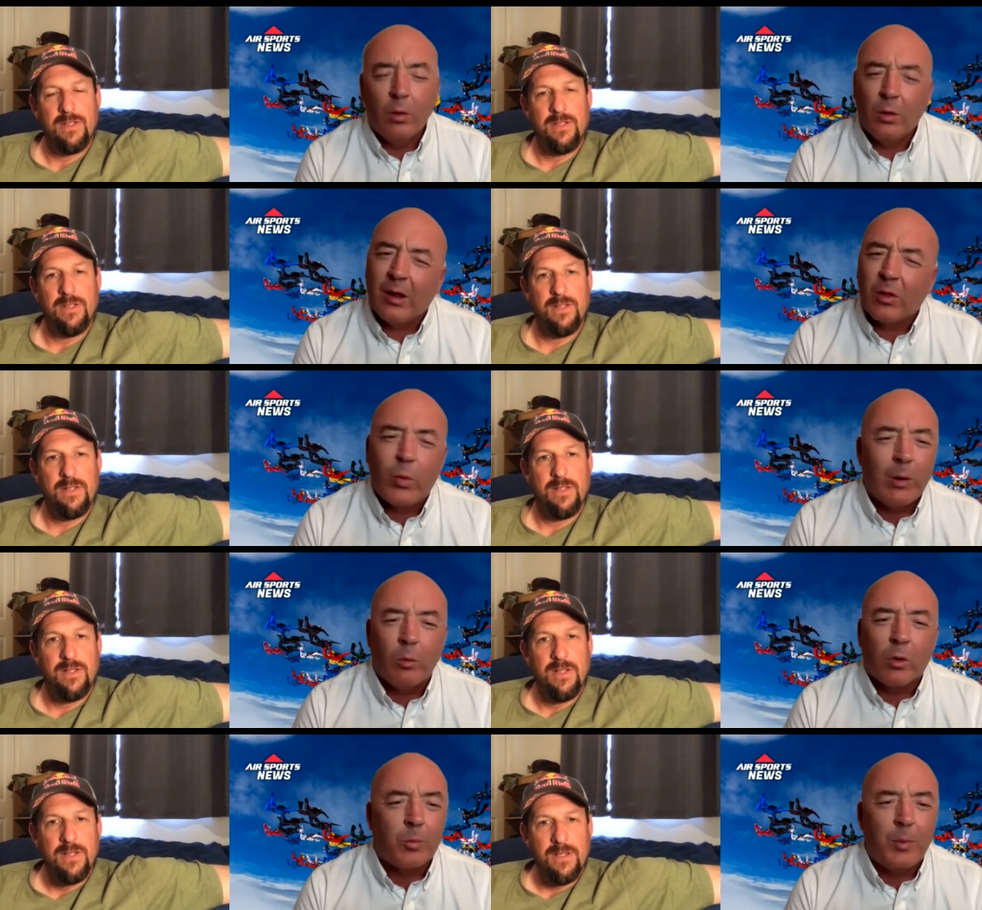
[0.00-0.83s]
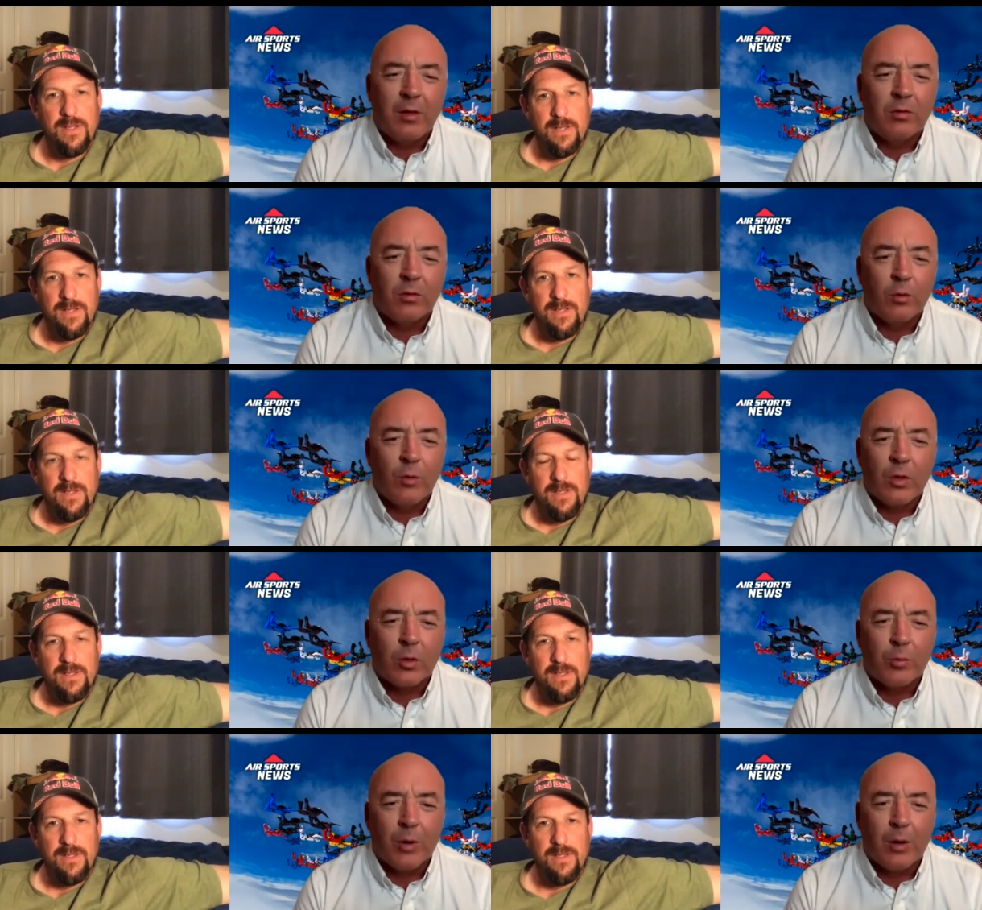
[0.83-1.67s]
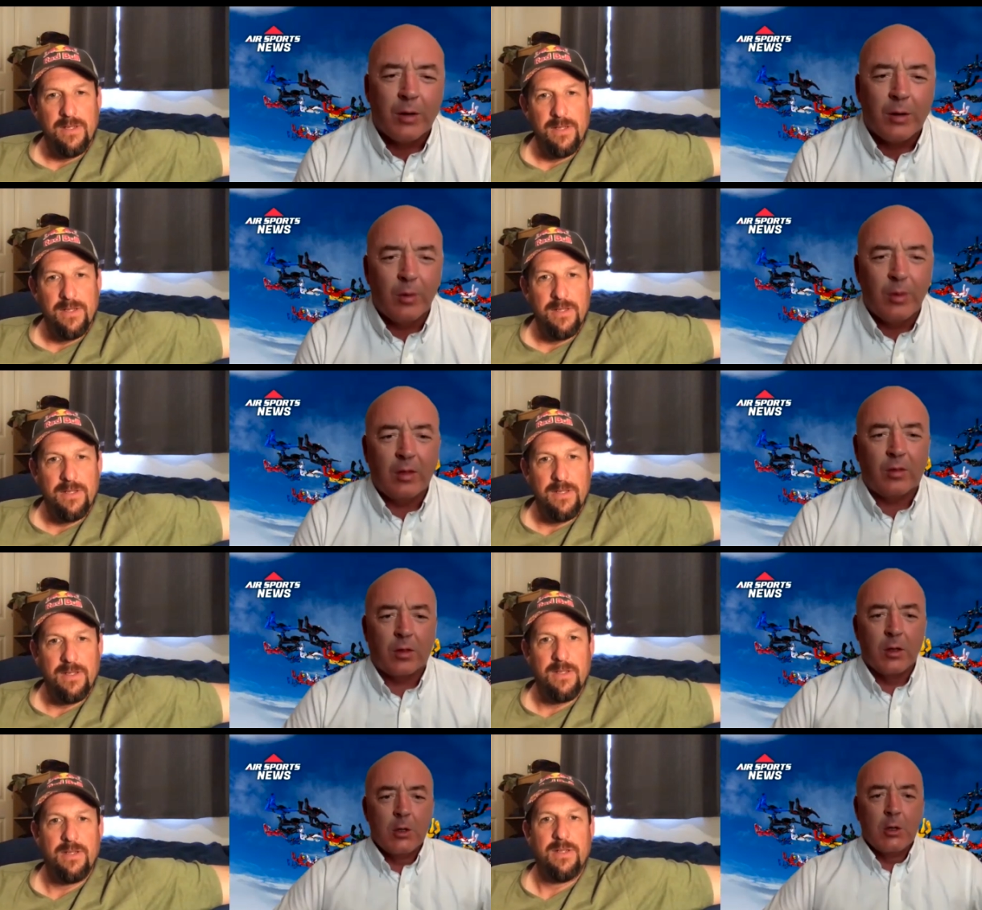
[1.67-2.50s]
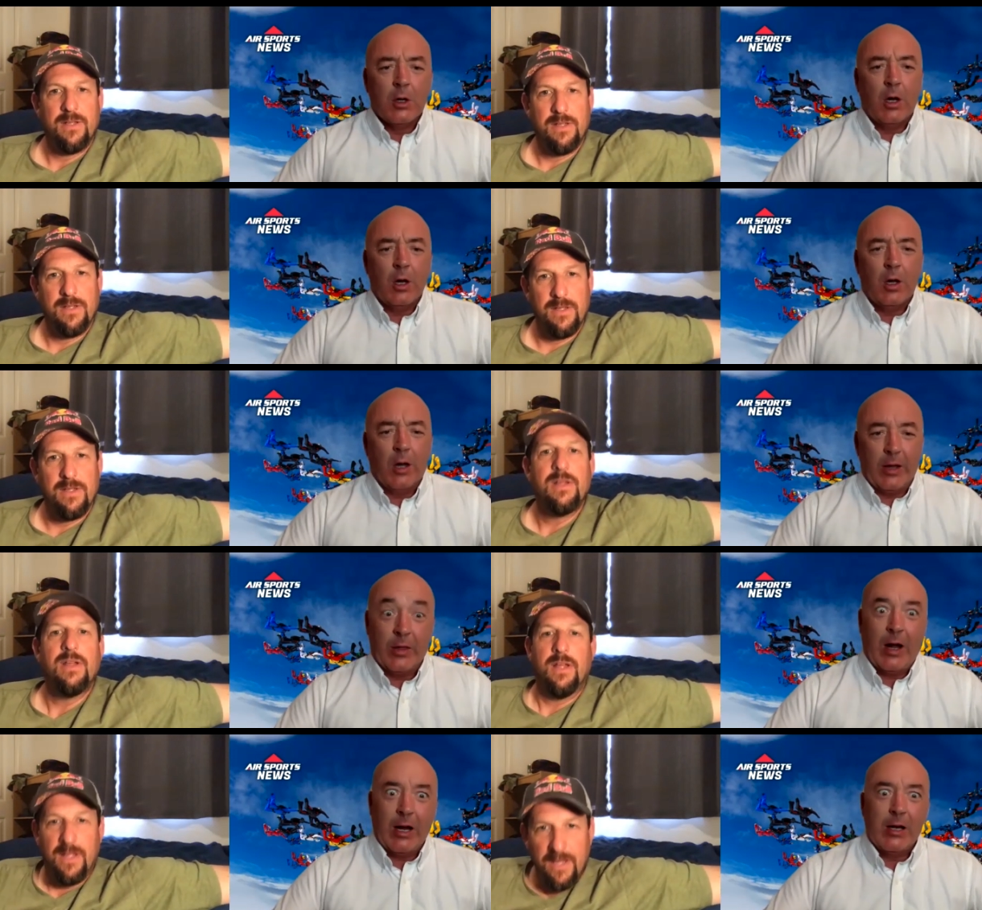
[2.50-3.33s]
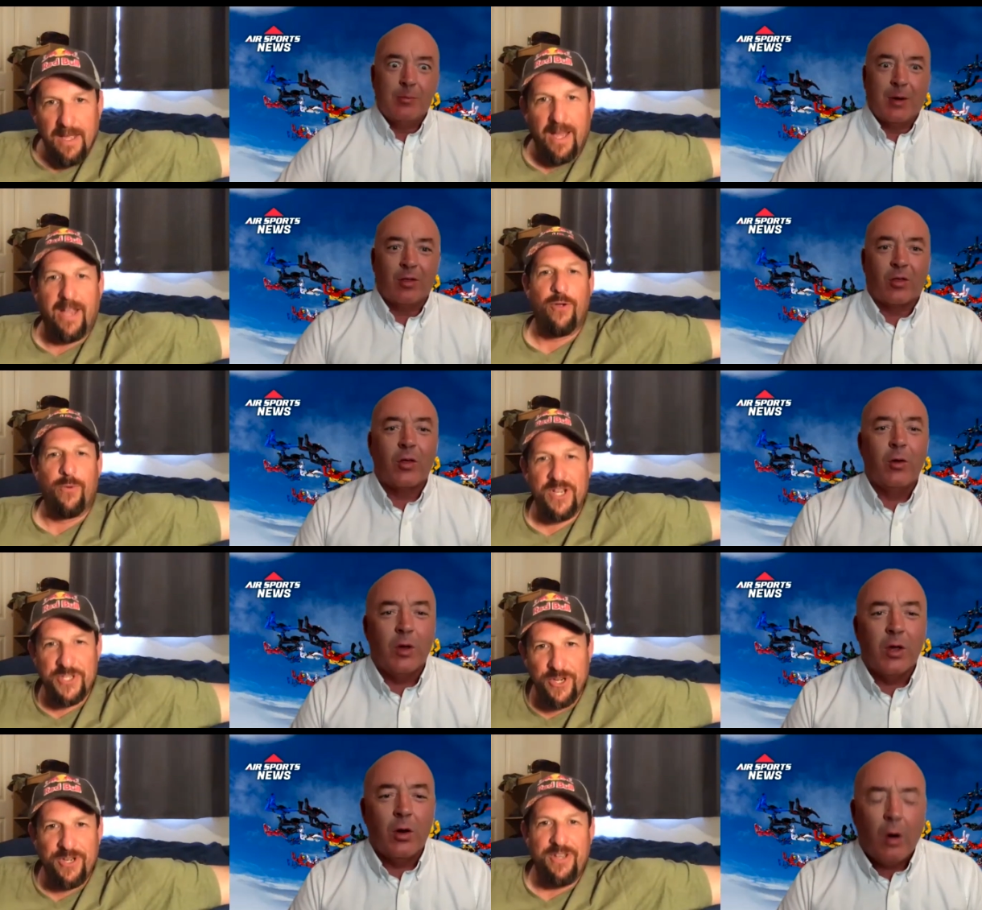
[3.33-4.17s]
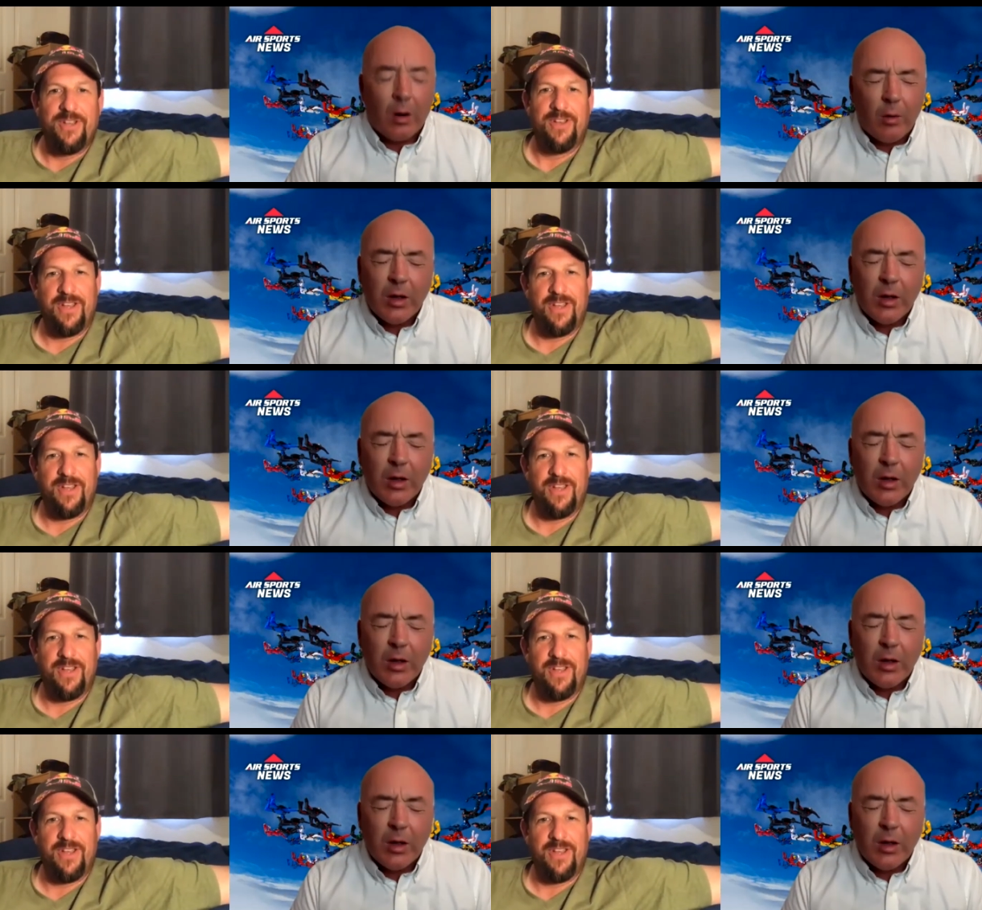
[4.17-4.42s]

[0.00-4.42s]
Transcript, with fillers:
Speaker 1: Last week we were speaking to Richard Browning with his uh, his Iron Man. I know Richard. You know,